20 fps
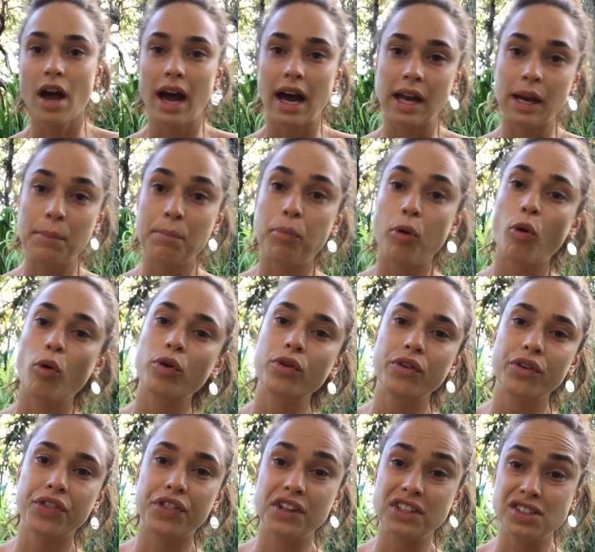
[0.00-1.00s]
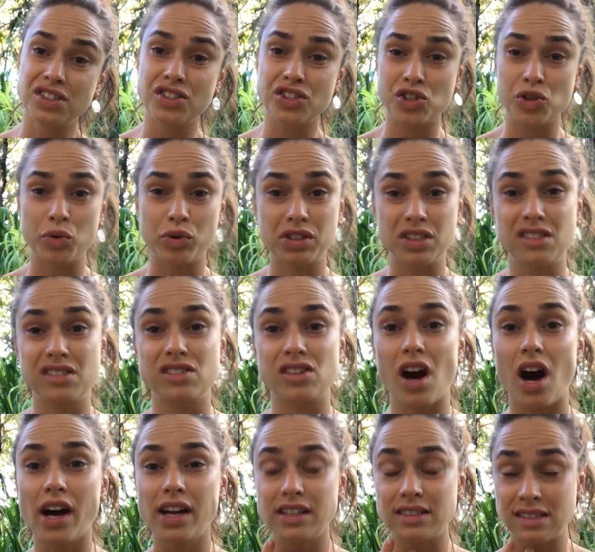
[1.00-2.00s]
An important thing to do on this
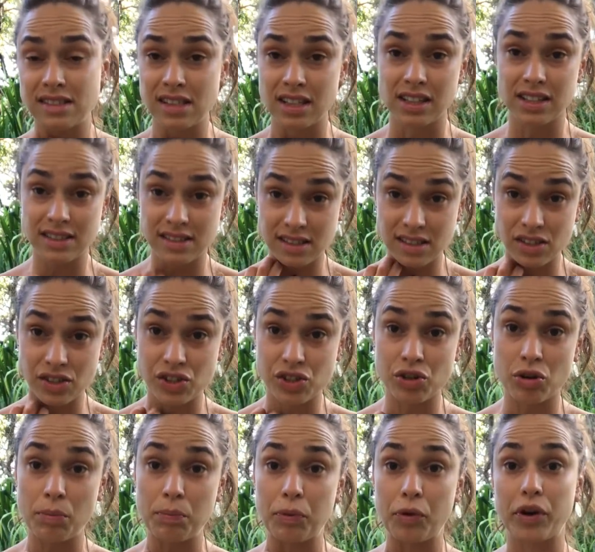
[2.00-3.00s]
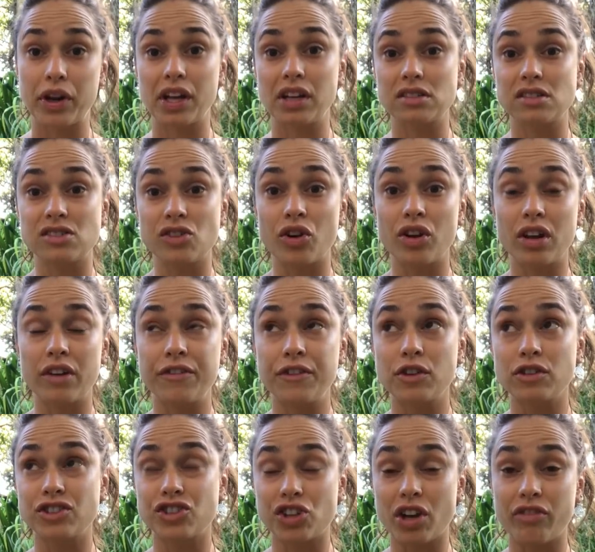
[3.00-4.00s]
diet is to listen to your body. So if
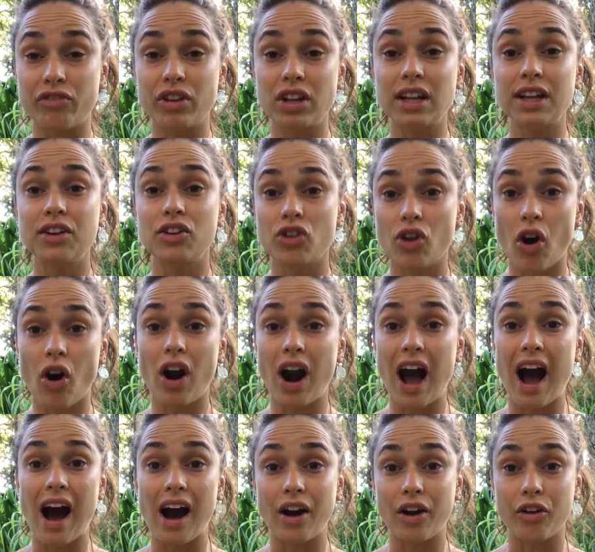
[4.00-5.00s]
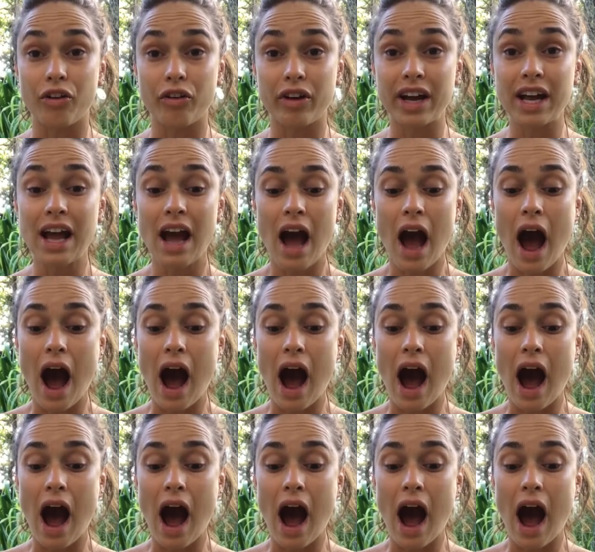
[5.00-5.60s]
you're generally not hungry,